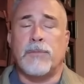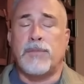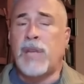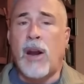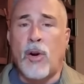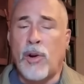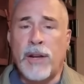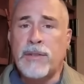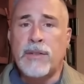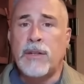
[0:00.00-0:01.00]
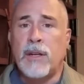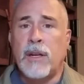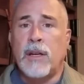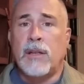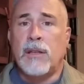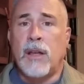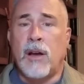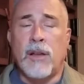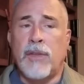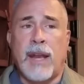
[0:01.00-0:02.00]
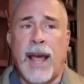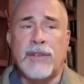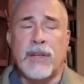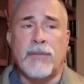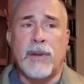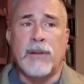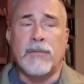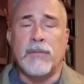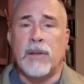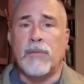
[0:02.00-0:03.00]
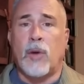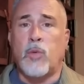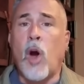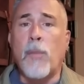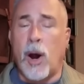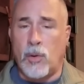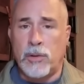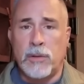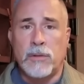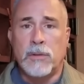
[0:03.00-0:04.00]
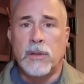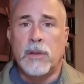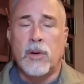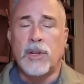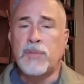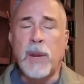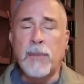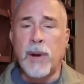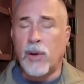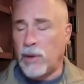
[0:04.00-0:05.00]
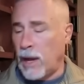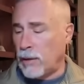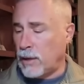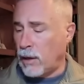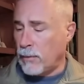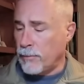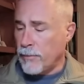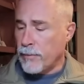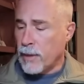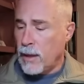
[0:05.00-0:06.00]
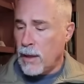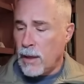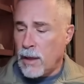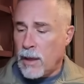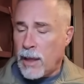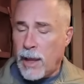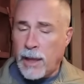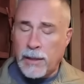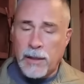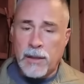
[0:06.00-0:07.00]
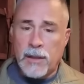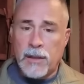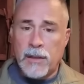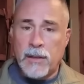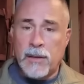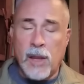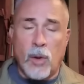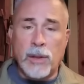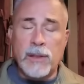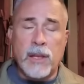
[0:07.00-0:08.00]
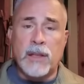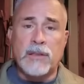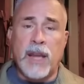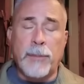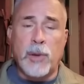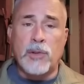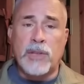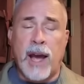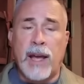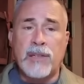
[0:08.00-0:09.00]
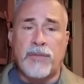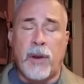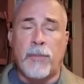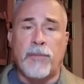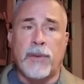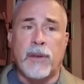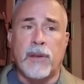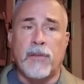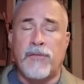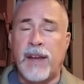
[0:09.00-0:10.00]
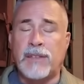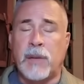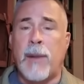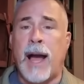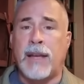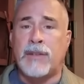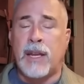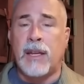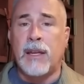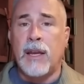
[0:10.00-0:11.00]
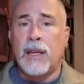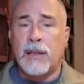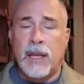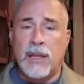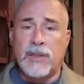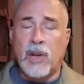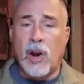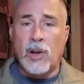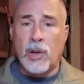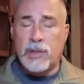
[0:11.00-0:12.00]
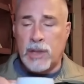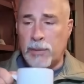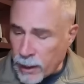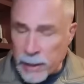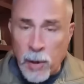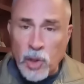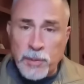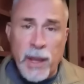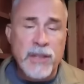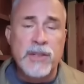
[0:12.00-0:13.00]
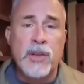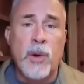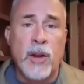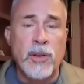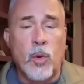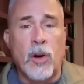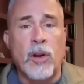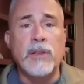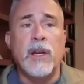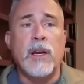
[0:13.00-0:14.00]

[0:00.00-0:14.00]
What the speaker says: terrorist that has a rowboat or a speedboat out there. And the only thing that's kept those guys from victimizing these cargo ships in most places around the world